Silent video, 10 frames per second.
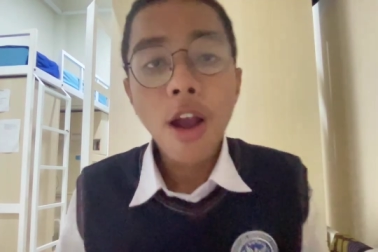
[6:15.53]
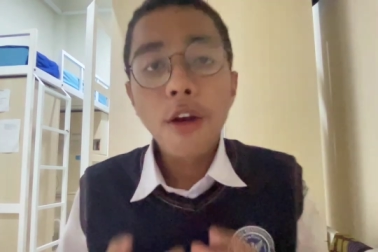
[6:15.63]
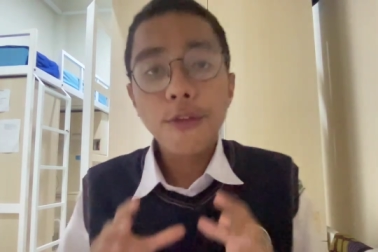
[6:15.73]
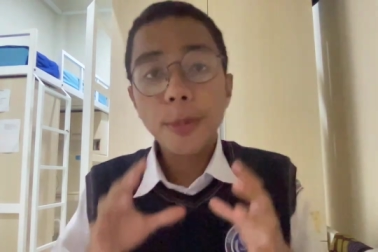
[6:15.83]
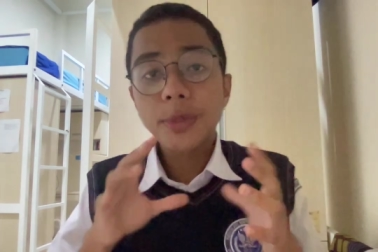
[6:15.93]

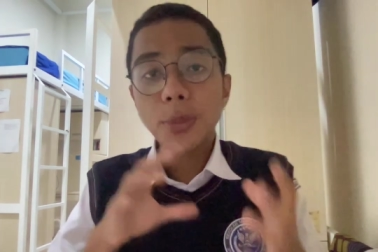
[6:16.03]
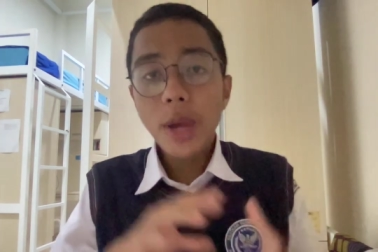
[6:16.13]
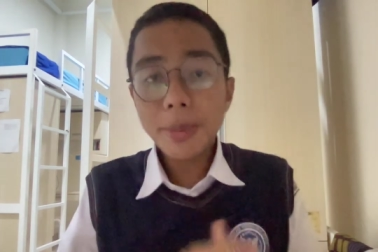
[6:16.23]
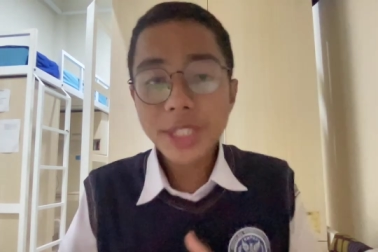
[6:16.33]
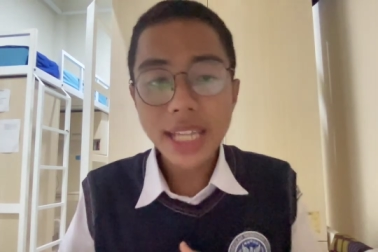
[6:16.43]
From the
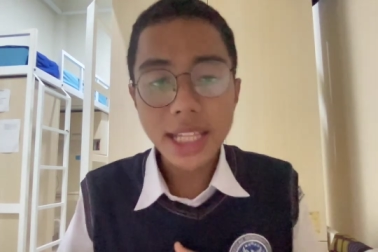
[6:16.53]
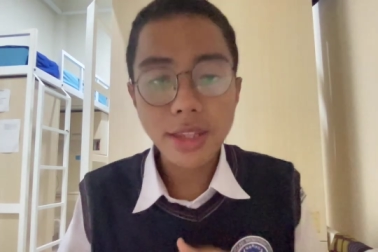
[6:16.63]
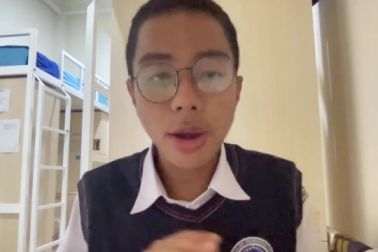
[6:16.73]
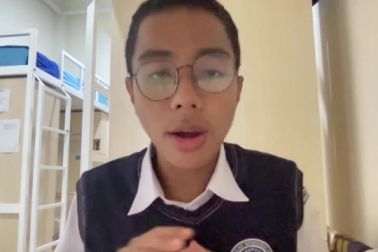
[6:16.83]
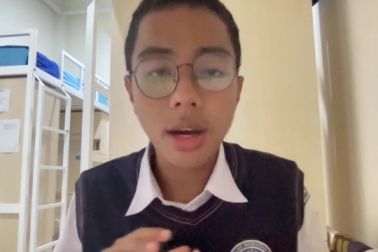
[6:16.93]
website,
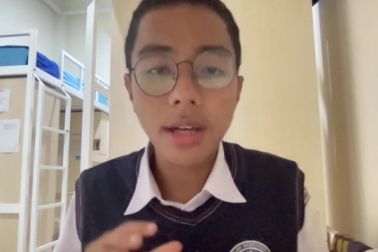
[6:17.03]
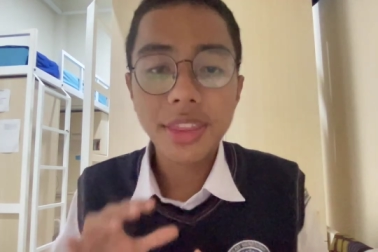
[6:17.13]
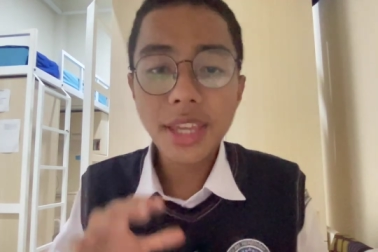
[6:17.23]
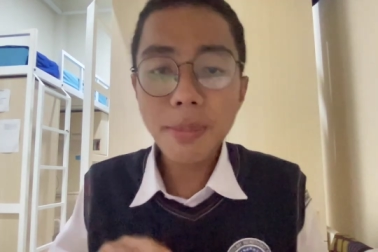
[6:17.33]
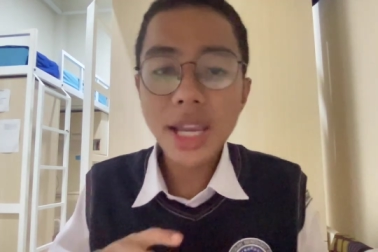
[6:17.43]
uh,
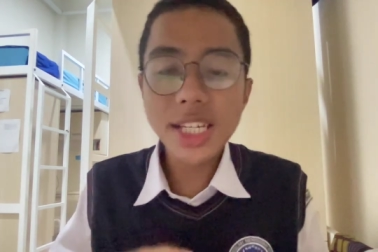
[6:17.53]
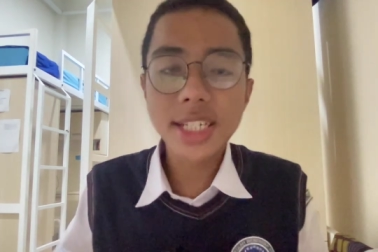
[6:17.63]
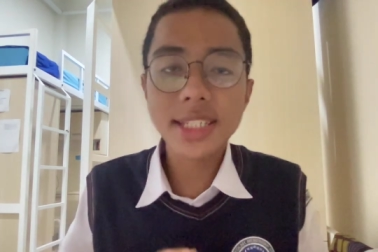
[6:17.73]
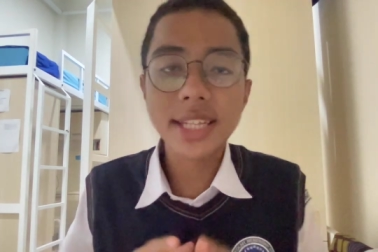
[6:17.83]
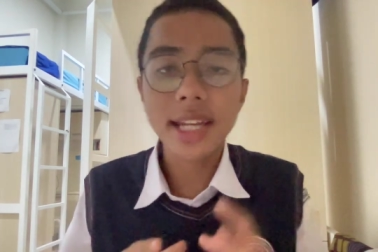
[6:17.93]
they
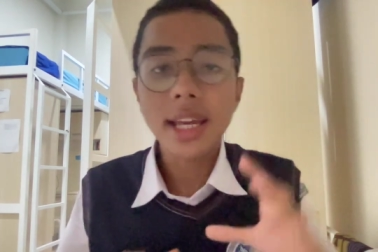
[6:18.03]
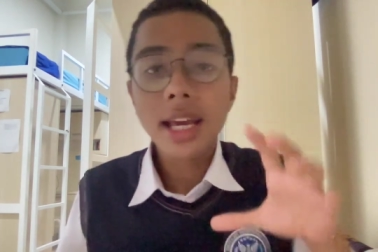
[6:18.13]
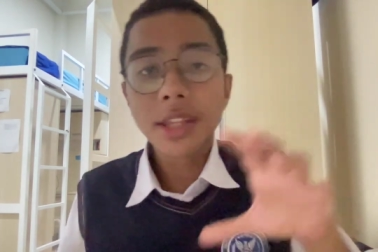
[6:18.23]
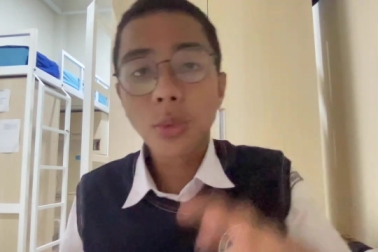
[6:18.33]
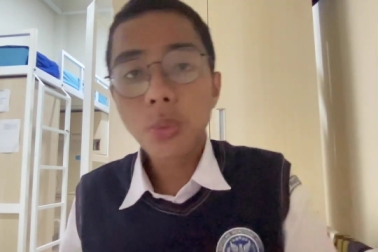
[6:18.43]
mentioned that
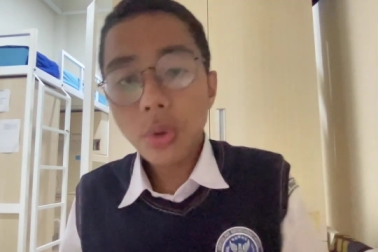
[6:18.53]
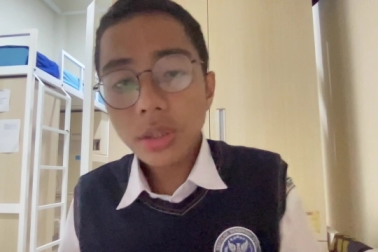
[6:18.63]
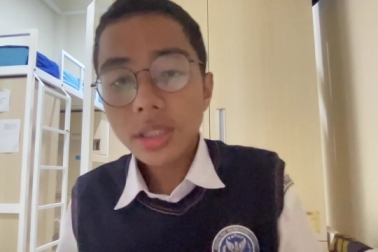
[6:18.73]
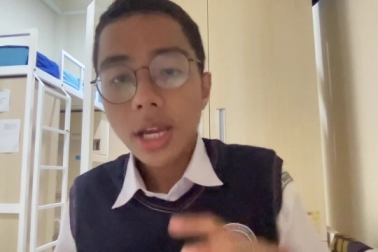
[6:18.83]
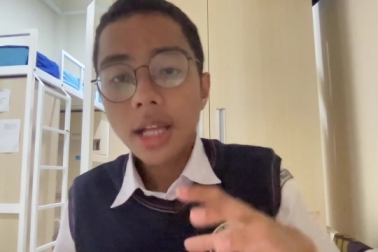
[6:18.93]
the
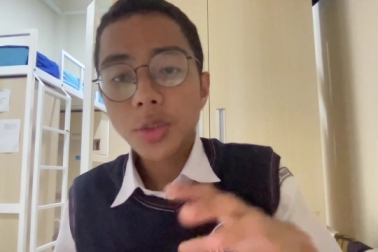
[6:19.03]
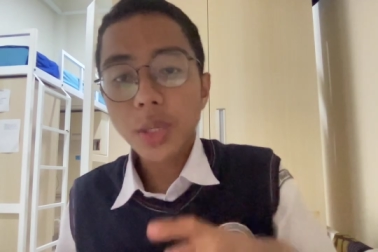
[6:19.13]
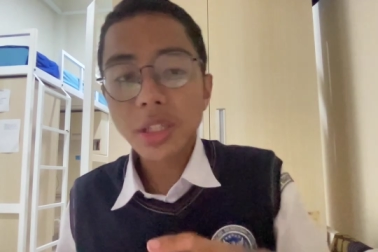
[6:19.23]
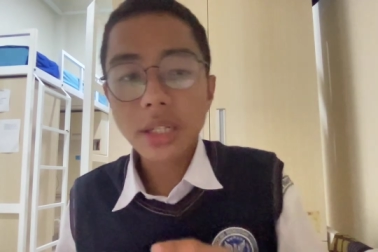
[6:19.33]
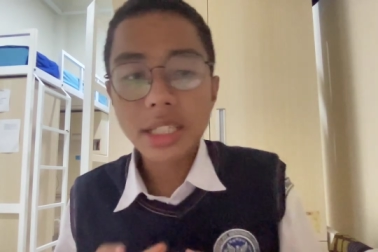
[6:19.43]
World
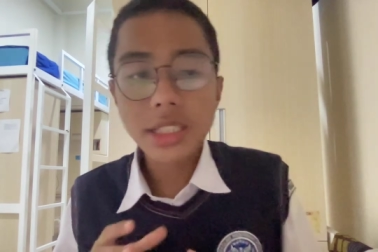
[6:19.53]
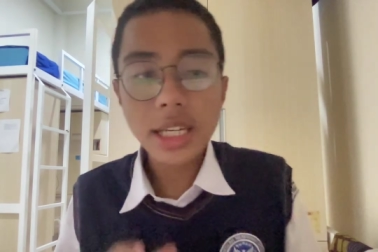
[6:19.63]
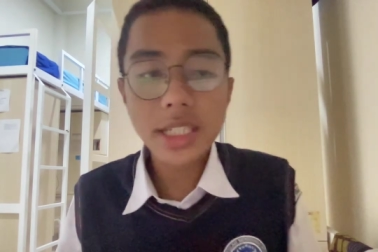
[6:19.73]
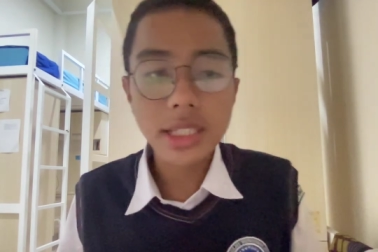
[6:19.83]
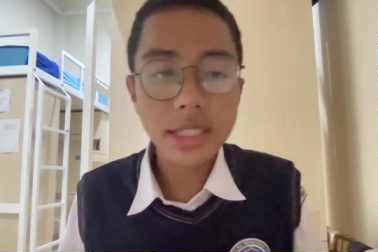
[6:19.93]
Trade
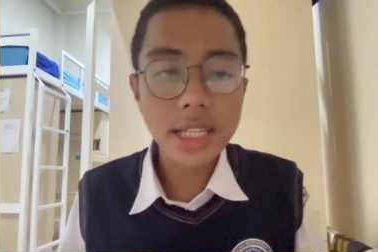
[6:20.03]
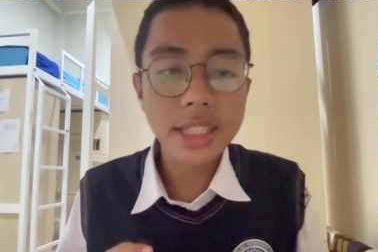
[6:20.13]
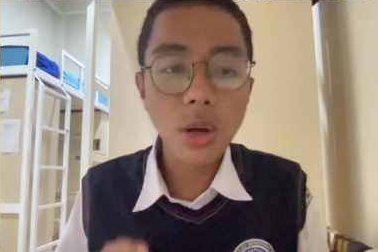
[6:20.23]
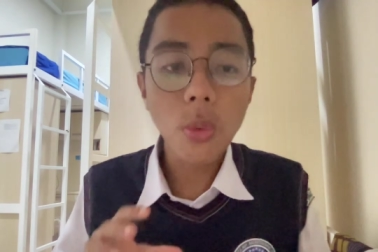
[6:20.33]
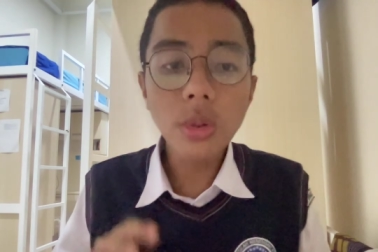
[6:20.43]
Organization is
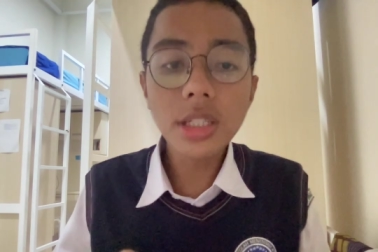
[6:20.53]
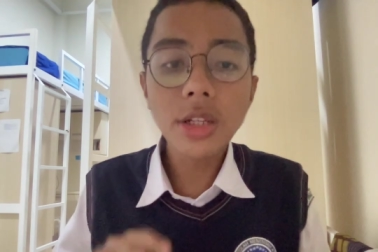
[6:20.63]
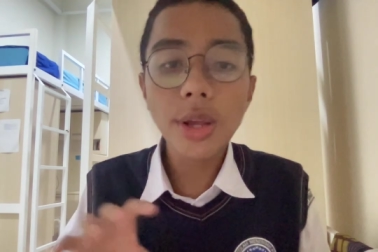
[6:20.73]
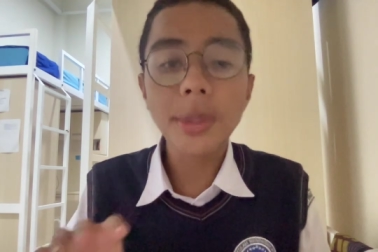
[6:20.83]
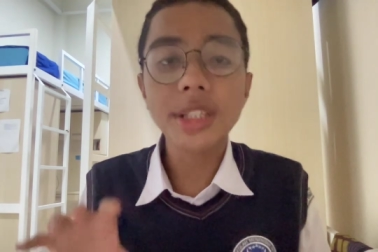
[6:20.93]
the only
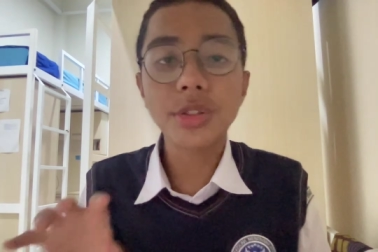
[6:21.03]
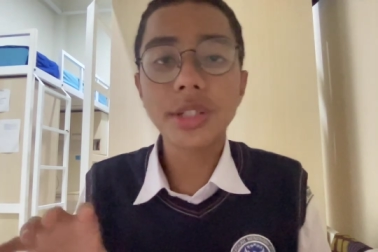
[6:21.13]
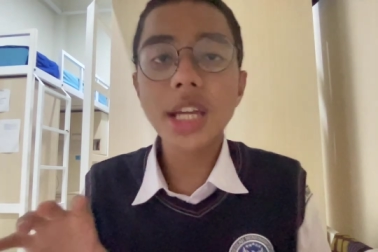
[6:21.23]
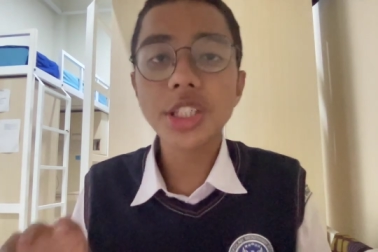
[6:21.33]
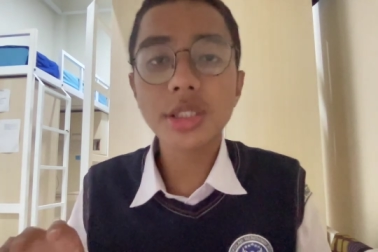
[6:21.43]
global
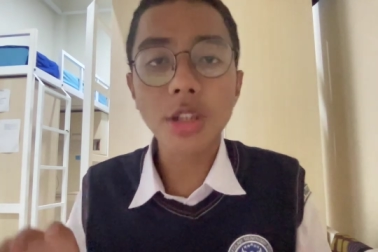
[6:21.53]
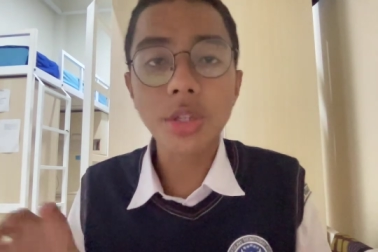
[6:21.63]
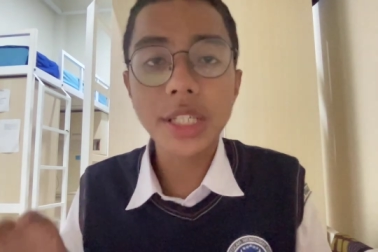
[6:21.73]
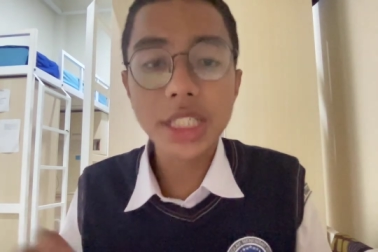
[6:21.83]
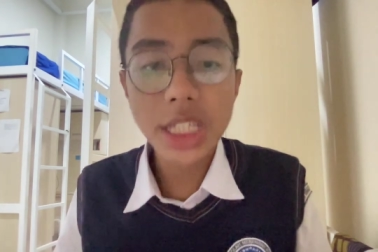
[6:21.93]
international
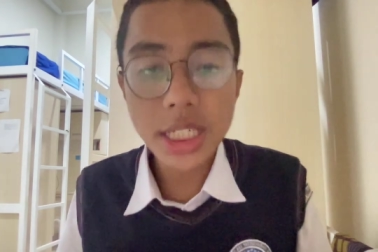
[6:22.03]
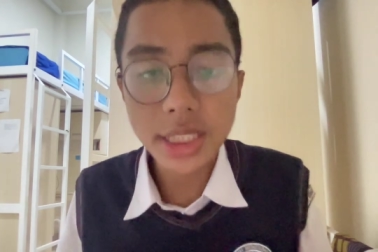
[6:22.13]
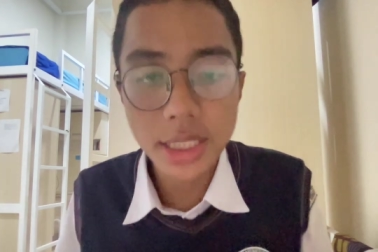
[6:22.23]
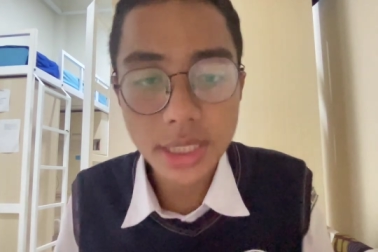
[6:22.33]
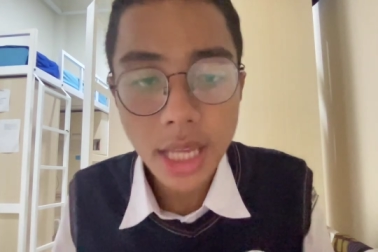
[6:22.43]

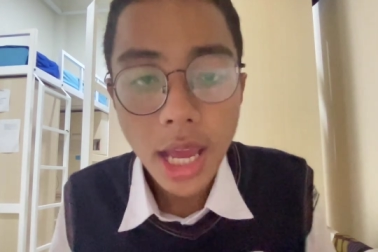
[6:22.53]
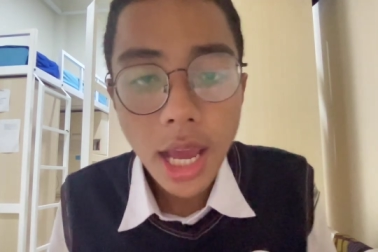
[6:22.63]
organizations